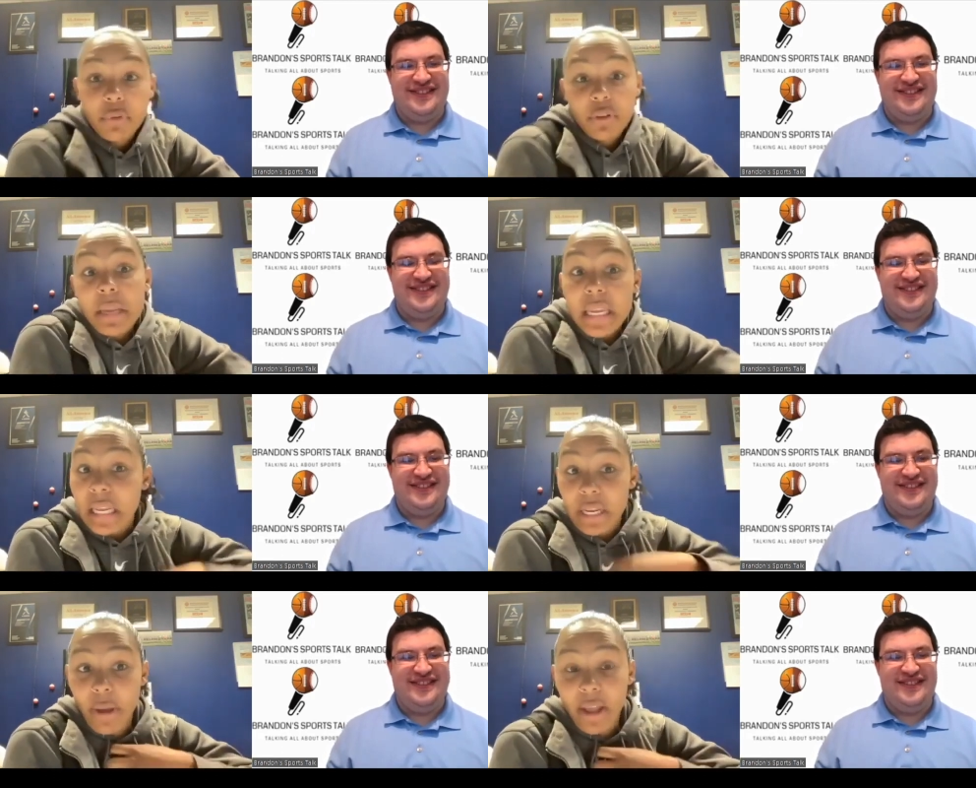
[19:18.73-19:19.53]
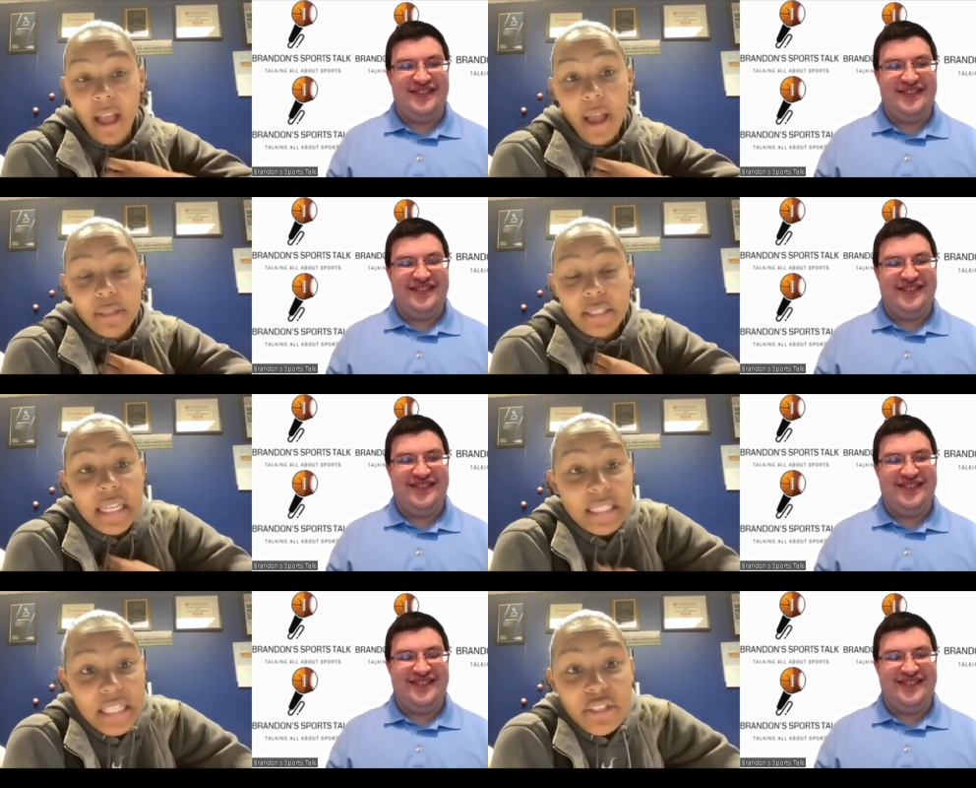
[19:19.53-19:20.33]
Speaker 1: For me anyway, I would
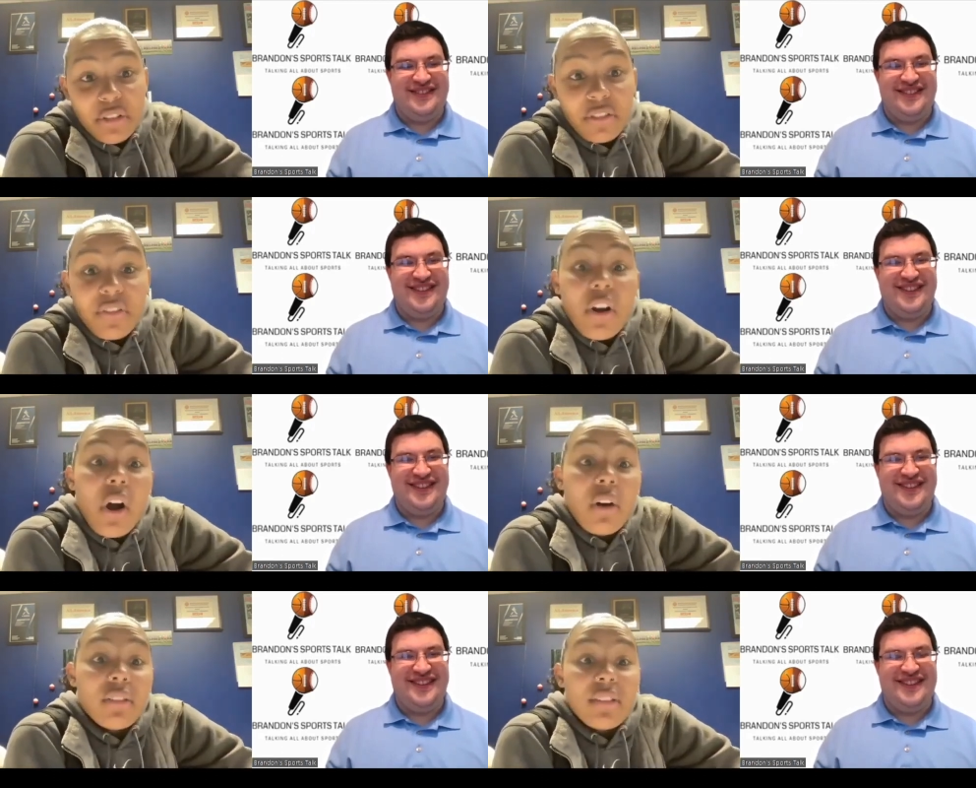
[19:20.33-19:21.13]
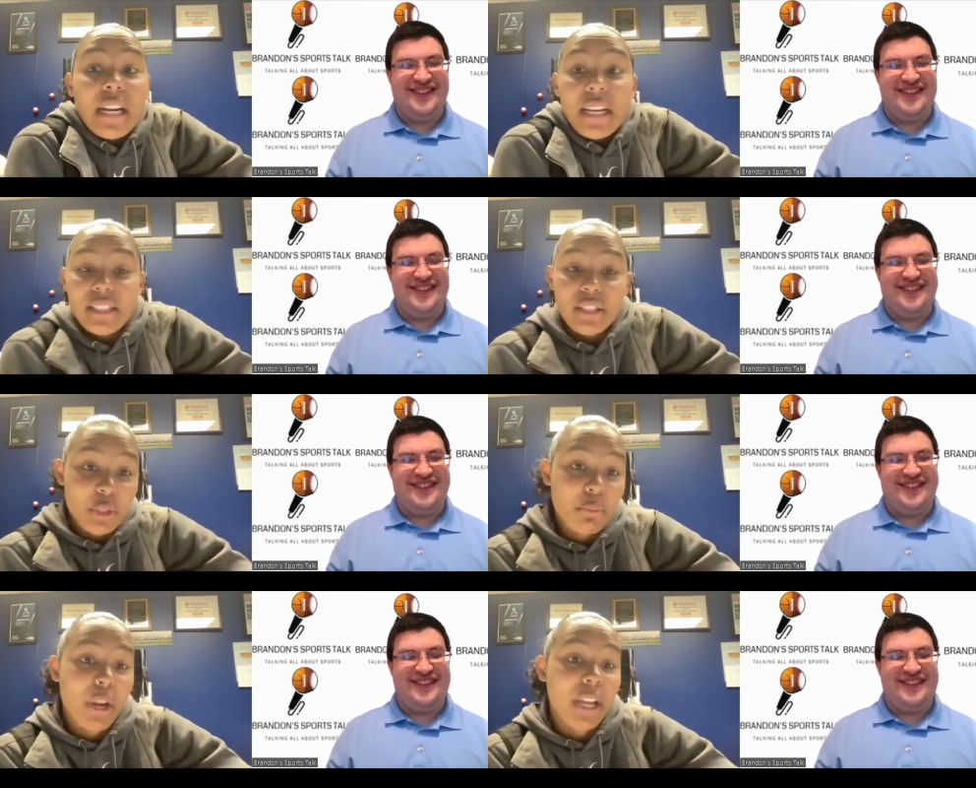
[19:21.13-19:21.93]
say it's easier in the fall than it is in
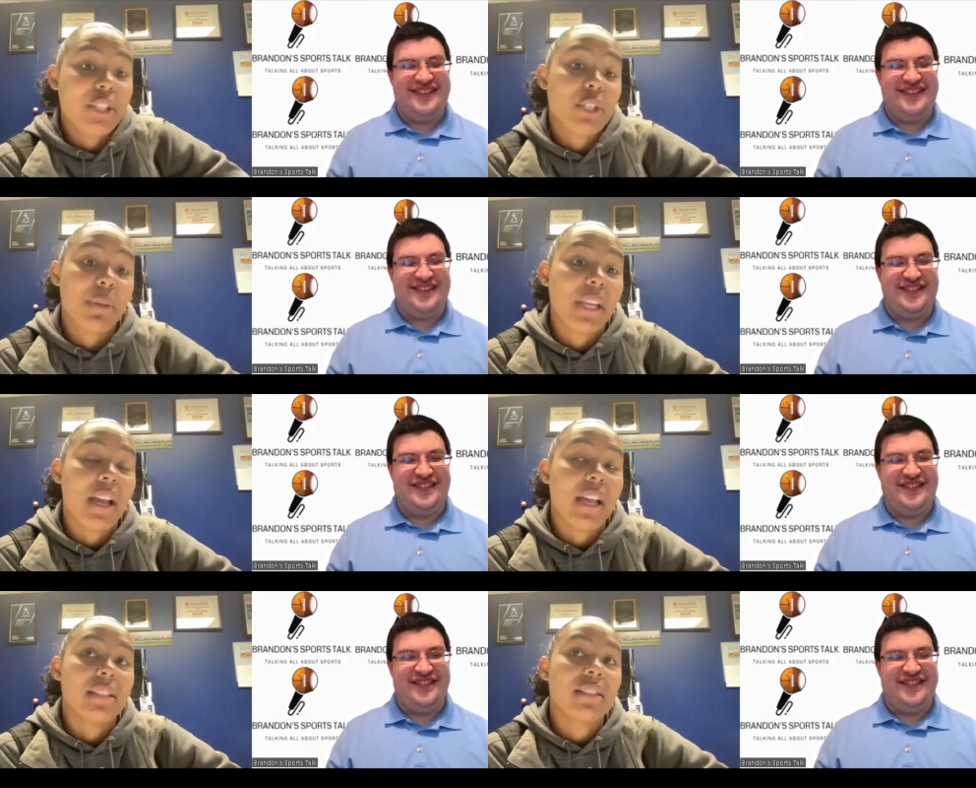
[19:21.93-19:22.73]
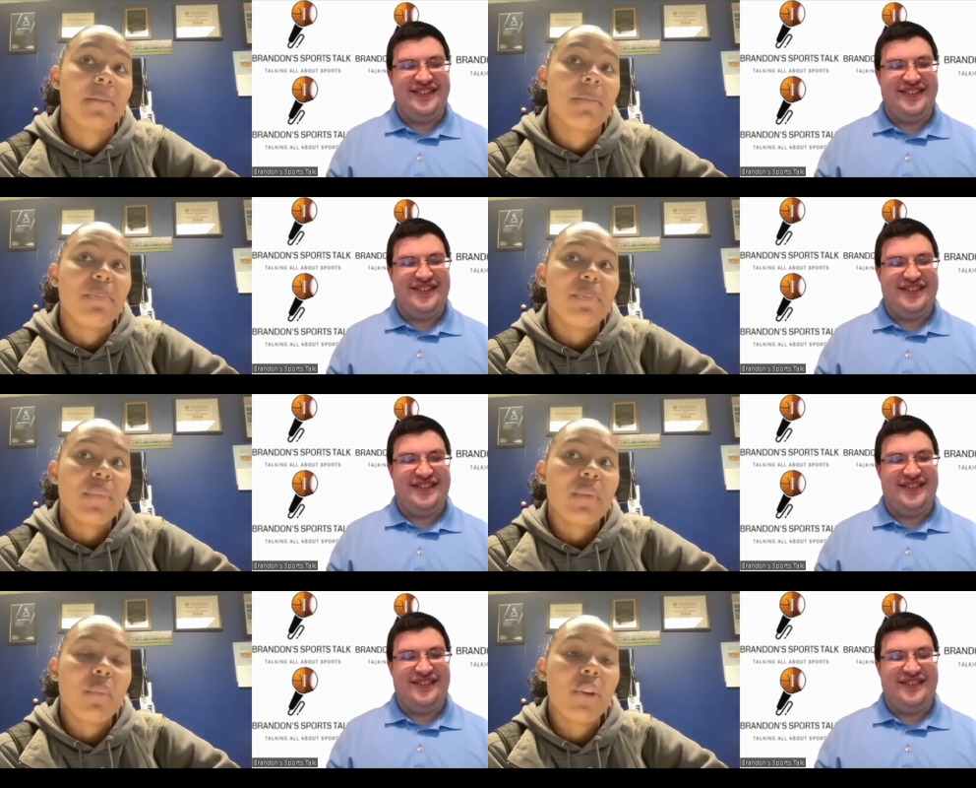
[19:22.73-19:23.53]
the spring, just because
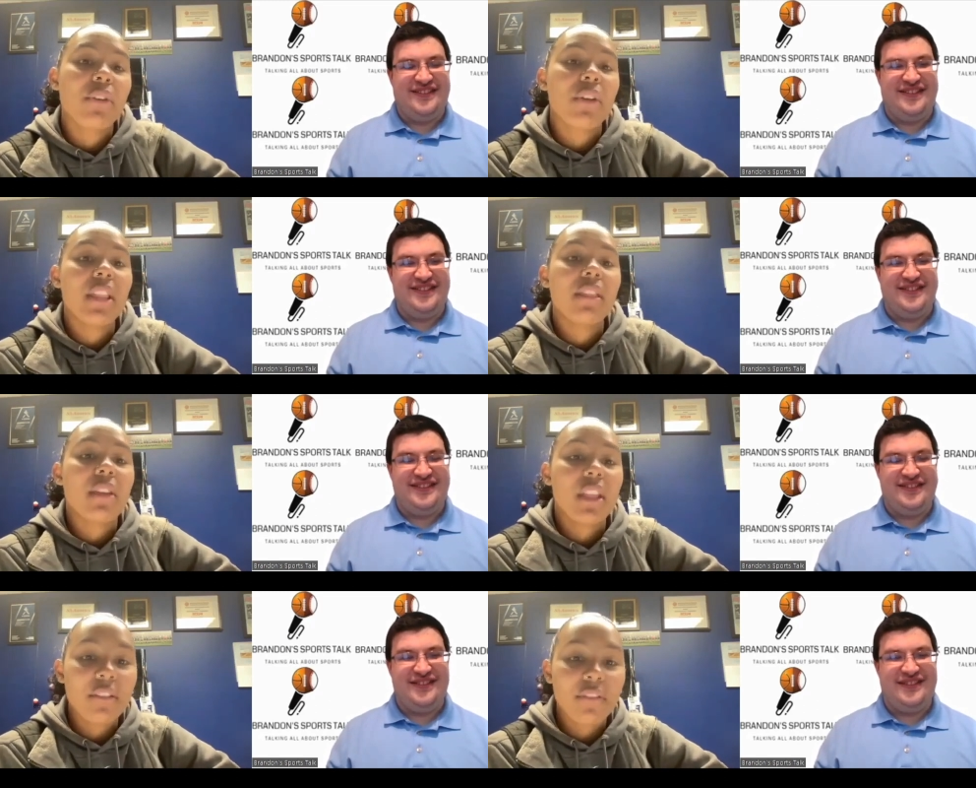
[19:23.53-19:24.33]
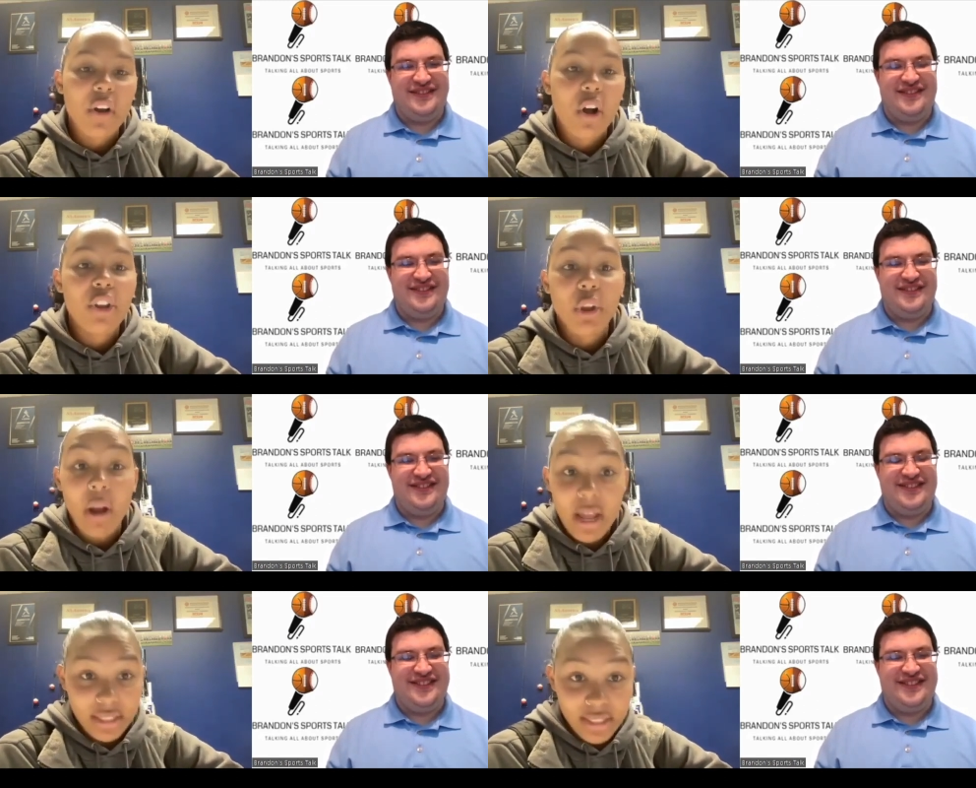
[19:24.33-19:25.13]
when you're in the fall,
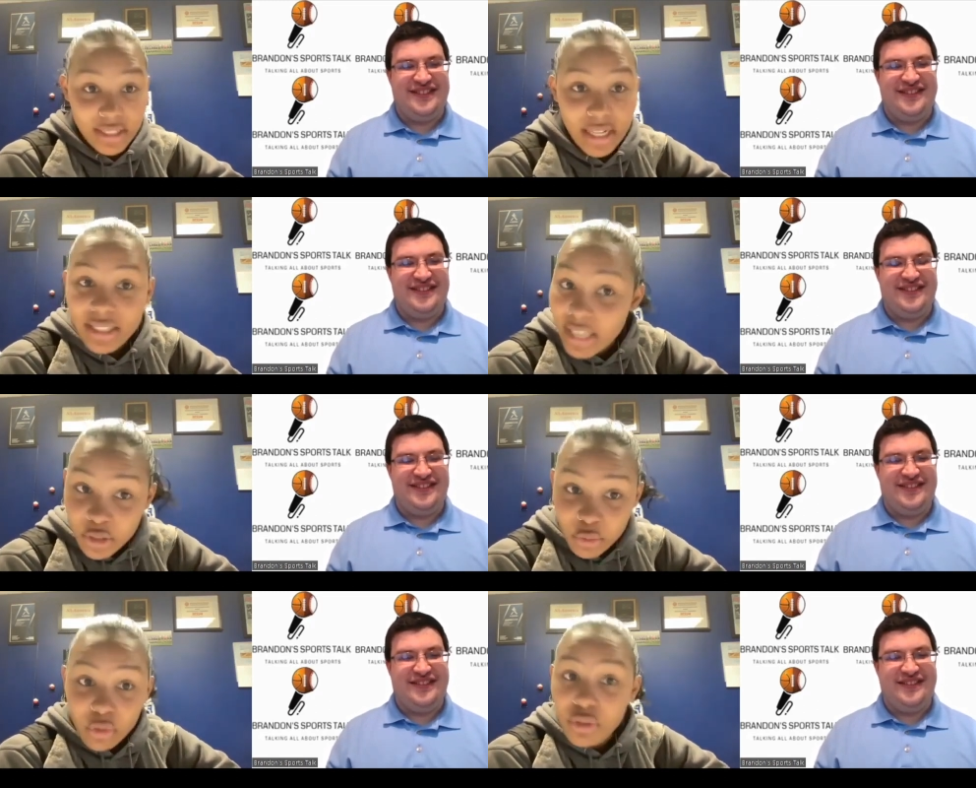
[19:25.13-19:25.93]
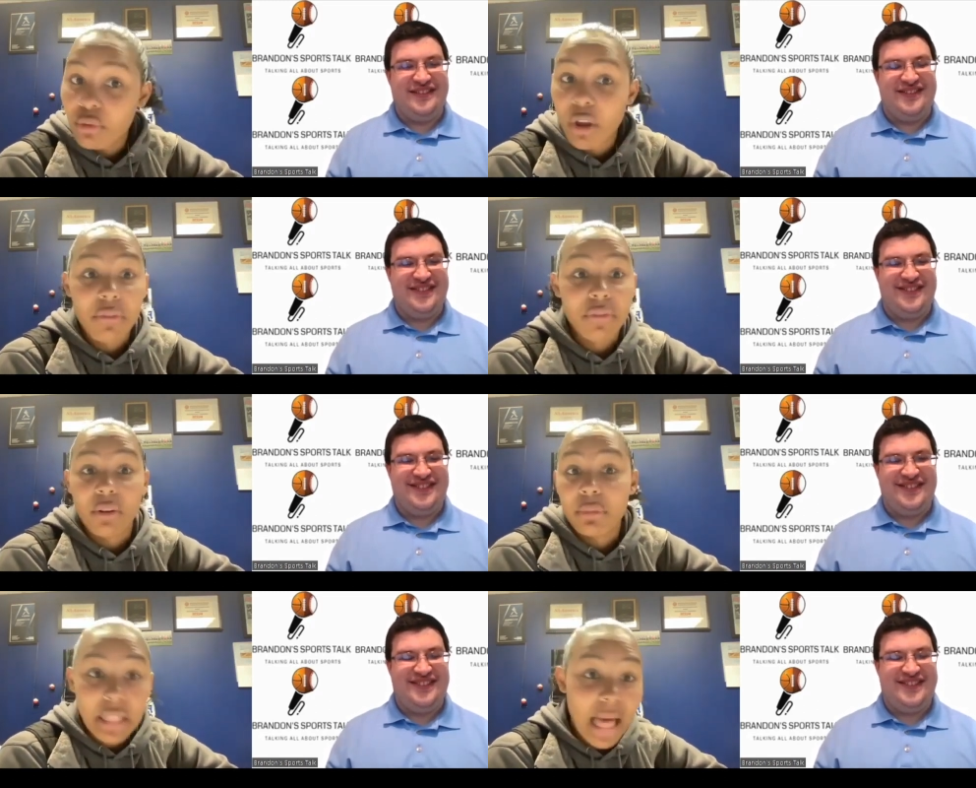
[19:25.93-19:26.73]
you're on a set schedule. You go
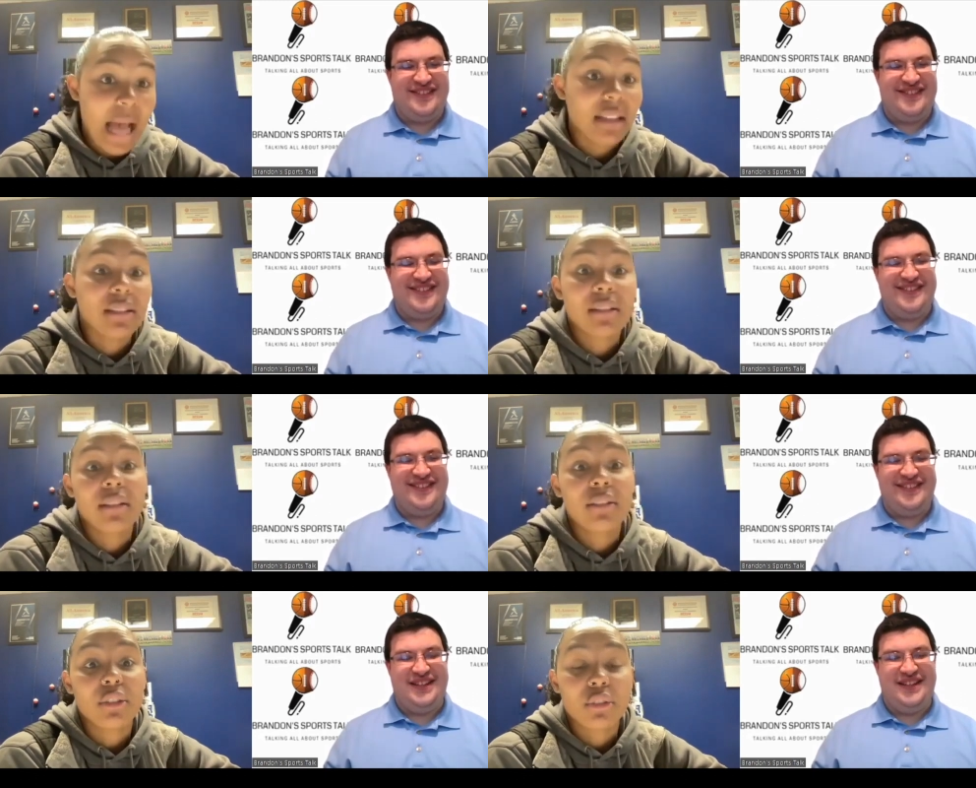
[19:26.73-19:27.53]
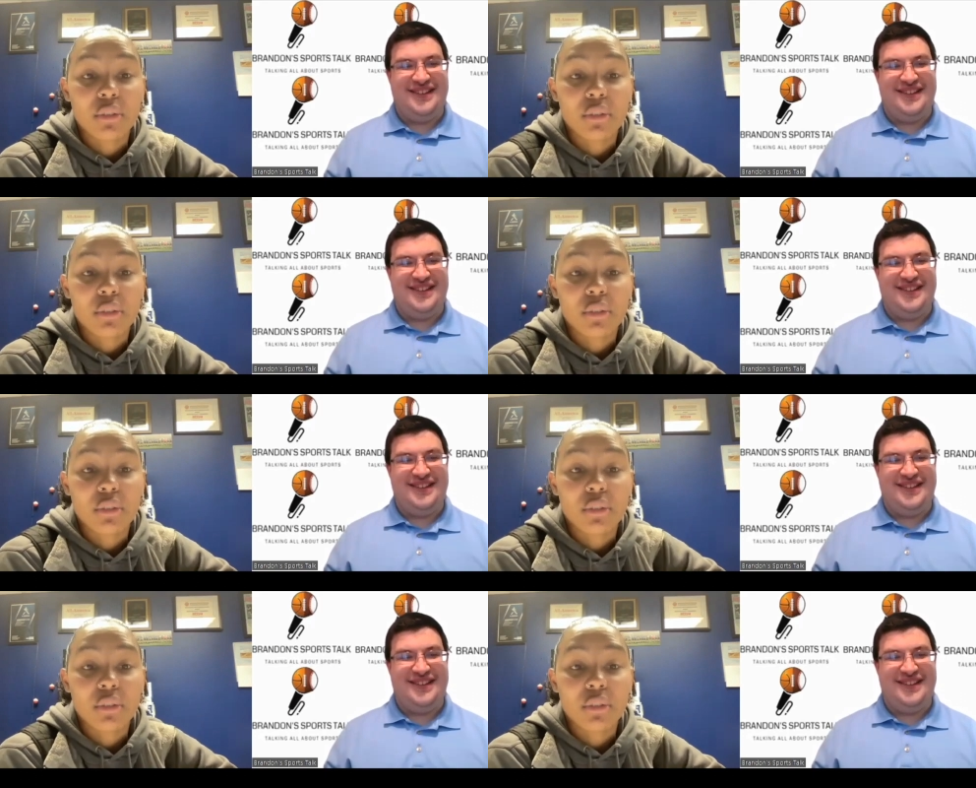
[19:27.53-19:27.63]
from class to